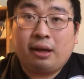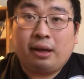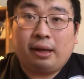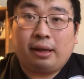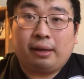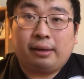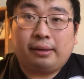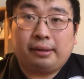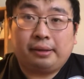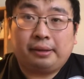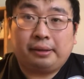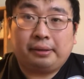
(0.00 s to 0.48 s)

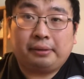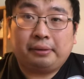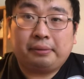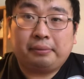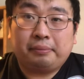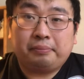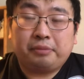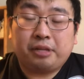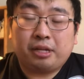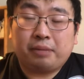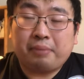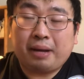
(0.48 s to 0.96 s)

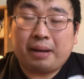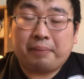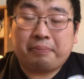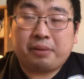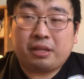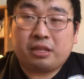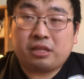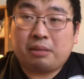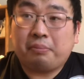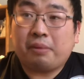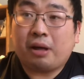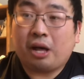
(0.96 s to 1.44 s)
Um, there might be
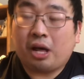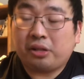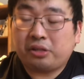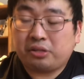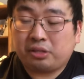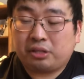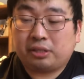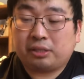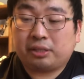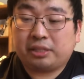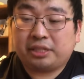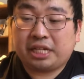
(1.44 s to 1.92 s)
some
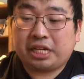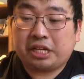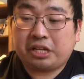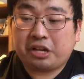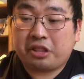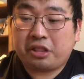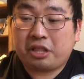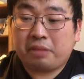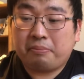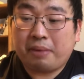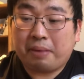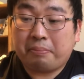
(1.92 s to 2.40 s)
other
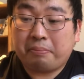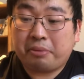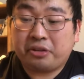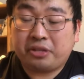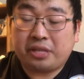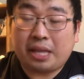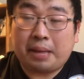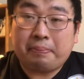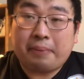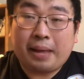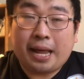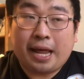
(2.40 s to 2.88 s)
TTC members
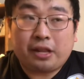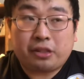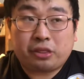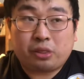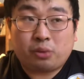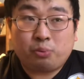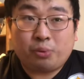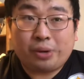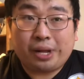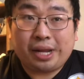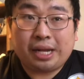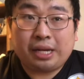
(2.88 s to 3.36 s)
that passed
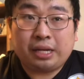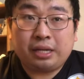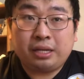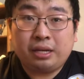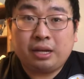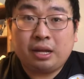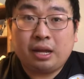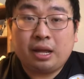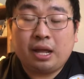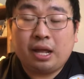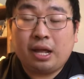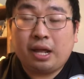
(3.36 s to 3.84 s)
away.
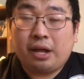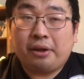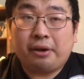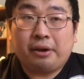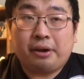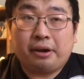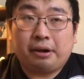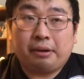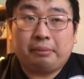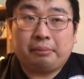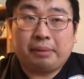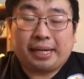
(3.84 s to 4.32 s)

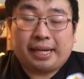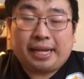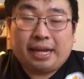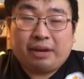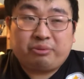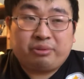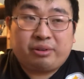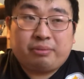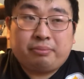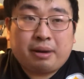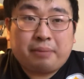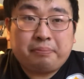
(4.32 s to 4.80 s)
Um, I
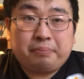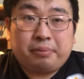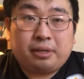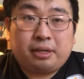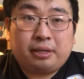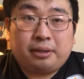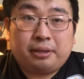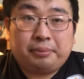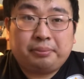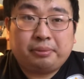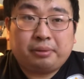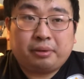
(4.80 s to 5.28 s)
can't
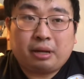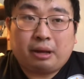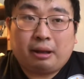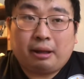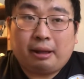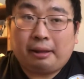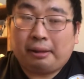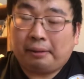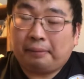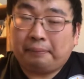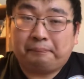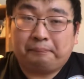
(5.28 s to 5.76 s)
remember.
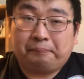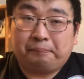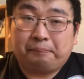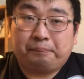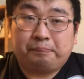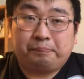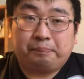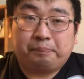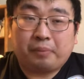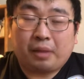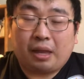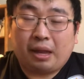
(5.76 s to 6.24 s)

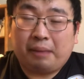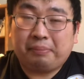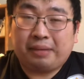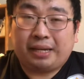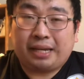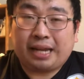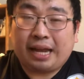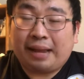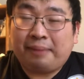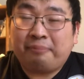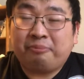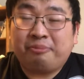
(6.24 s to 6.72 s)
Um, I
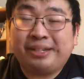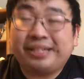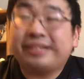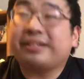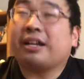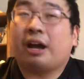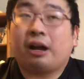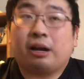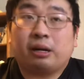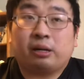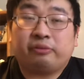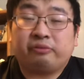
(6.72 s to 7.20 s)
mean, I'm
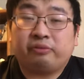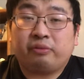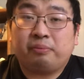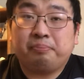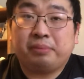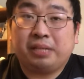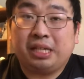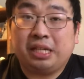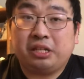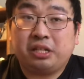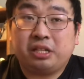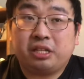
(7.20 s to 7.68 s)
retired from
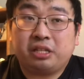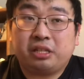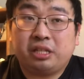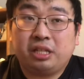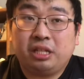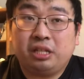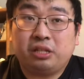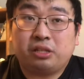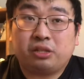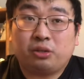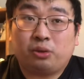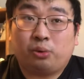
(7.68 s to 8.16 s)

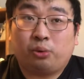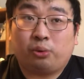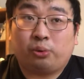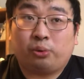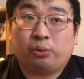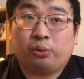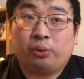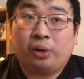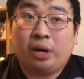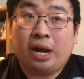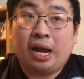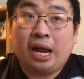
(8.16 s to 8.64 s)
TTC,
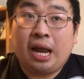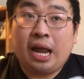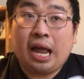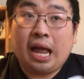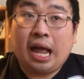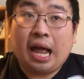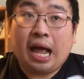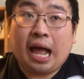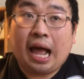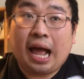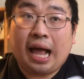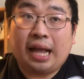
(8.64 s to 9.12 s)
so
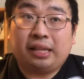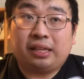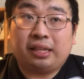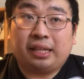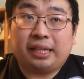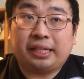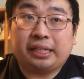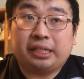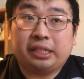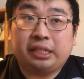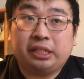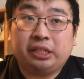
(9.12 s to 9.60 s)
I
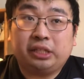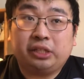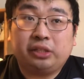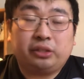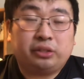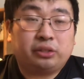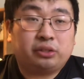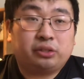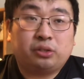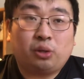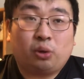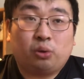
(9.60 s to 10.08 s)
like
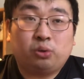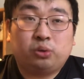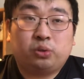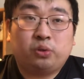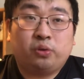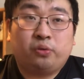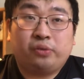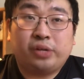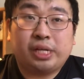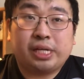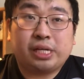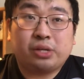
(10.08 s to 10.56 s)
don't
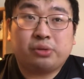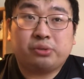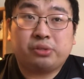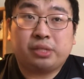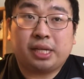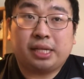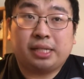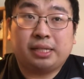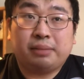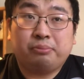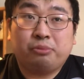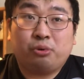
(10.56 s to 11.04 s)
do
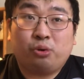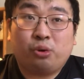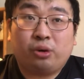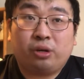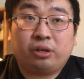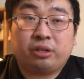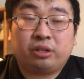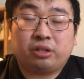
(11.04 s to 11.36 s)
videos anymore.